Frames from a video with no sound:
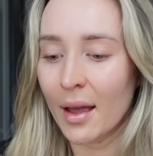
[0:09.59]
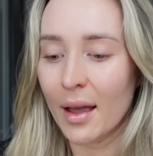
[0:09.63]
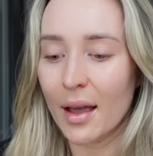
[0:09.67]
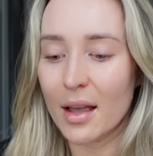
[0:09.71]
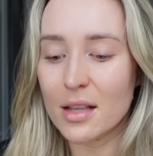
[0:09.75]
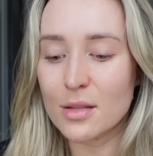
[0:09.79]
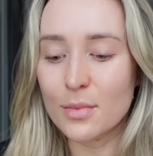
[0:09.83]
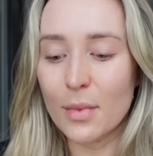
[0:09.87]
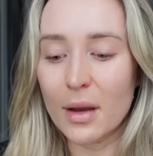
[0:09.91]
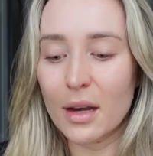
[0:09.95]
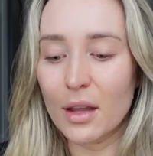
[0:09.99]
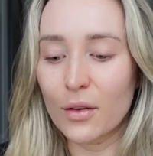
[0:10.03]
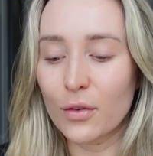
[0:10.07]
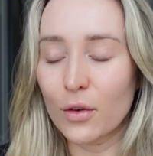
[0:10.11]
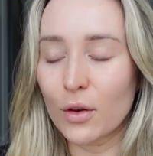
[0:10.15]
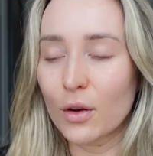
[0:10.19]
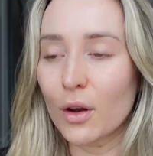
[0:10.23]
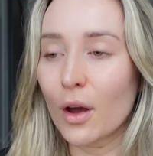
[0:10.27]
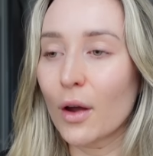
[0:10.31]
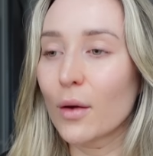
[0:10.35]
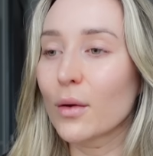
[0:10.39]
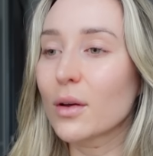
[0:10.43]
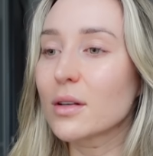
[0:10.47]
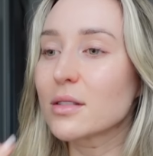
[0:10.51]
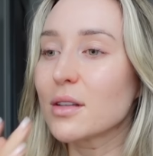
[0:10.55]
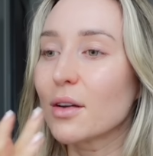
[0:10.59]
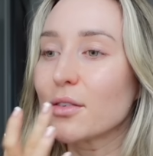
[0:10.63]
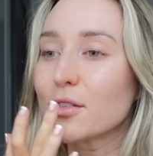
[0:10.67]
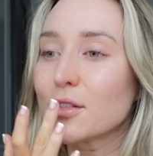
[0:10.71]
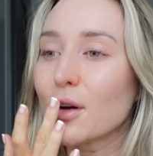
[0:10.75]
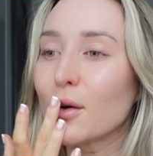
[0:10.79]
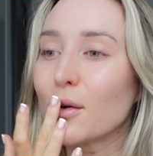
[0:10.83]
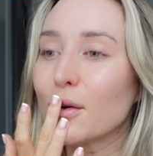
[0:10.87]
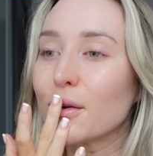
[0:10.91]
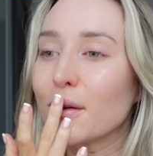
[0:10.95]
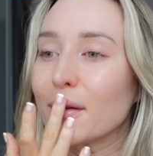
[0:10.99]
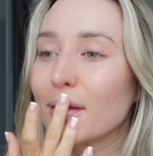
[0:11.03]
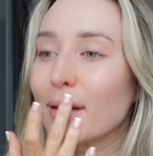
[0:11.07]
As many of you know, because I've
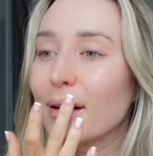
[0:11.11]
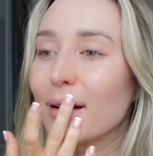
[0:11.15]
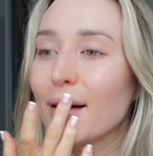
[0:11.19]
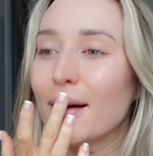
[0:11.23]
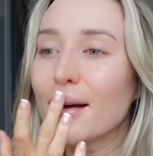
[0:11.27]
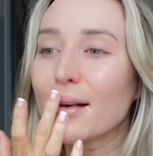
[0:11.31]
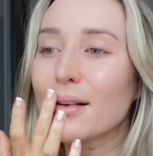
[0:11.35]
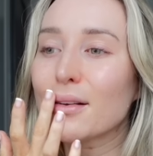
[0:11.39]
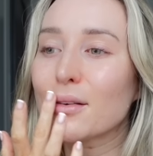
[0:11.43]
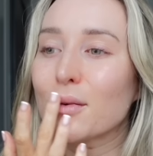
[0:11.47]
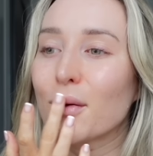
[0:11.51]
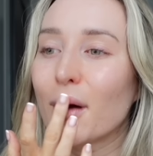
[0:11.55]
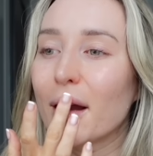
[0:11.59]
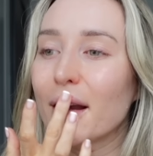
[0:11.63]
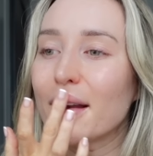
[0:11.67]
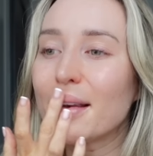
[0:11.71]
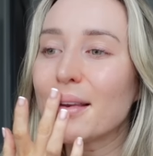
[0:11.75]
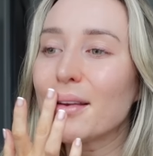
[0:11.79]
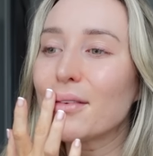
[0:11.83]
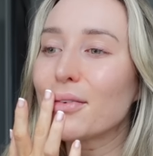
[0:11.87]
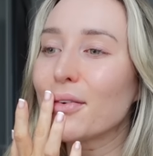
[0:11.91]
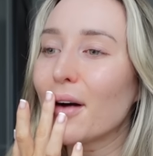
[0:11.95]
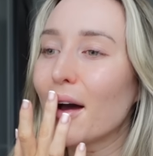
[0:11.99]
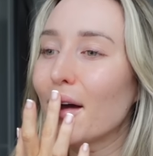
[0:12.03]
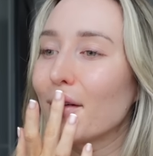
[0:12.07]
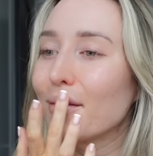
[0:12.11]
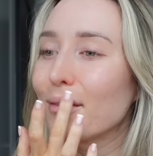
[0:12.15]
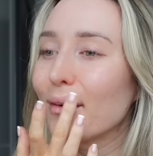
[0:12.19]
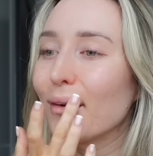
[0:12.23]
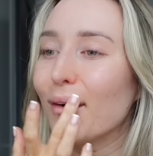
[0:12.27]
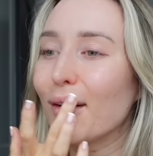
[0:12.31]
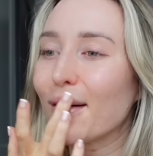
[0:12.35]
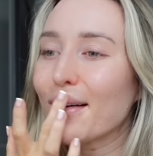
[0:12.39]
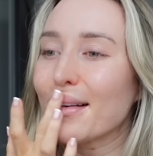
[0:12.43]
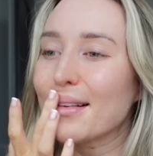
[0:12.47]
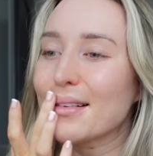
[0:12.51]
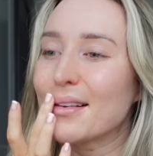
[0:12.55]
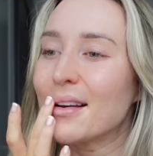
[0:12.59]
told you in the last 25
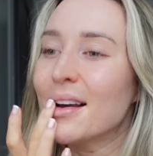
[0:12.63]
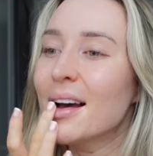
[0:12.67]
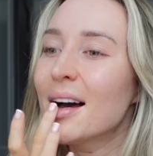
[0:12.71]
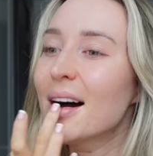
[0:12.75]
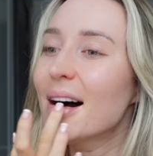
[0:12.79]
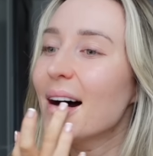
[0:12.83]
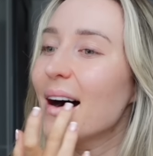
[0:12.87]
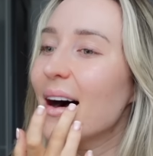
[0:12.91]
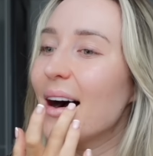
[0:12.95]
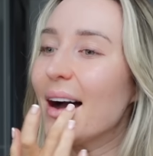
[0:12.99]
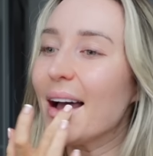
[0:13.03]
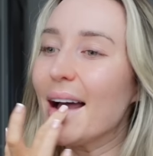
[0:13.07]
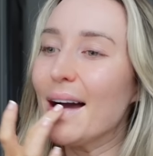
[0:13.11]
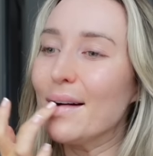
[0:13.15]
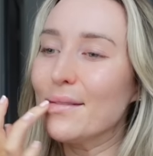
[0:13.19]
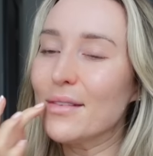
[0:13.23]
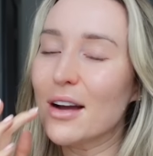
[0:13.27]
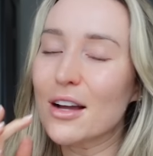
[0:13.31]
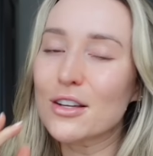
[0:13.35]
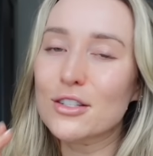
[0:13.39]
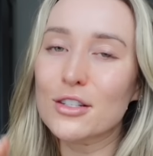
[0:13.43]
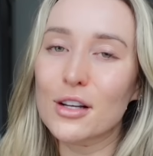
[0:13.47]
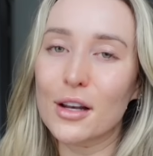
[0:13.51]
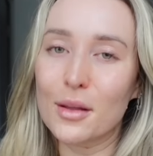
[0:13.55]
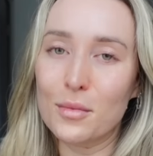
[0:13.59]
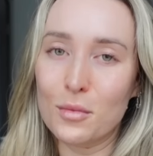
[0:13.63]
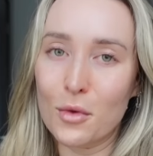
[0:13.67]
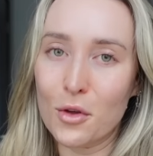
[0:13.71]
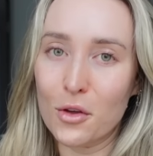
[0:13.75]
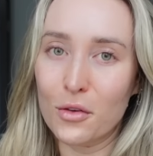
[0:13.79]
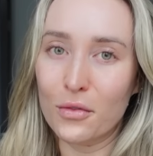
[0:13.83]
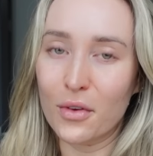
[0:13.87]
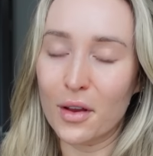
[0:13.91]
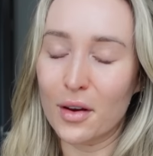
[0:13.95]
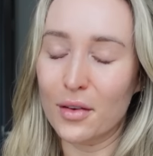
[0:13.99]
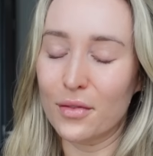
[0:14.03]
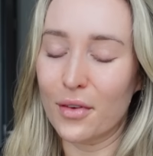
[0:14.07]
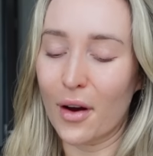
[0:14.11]
vlogs, I am actually
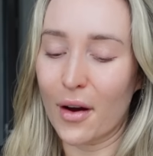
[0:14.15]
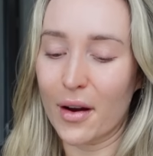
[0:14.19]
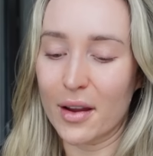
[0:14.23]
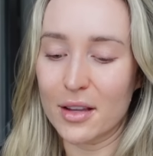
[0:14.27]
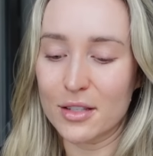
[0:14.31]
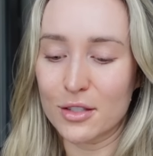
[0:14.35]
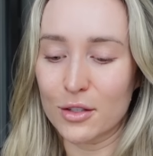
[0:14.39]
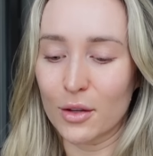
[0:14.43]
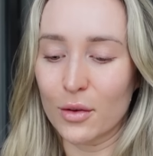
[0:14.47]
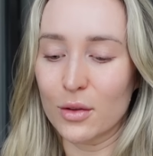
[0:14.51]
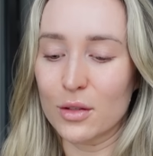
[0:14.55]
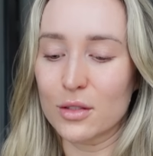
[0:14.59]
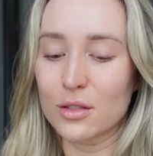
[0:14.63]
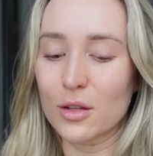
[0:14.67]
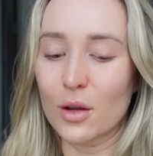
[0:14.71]
moving very soon.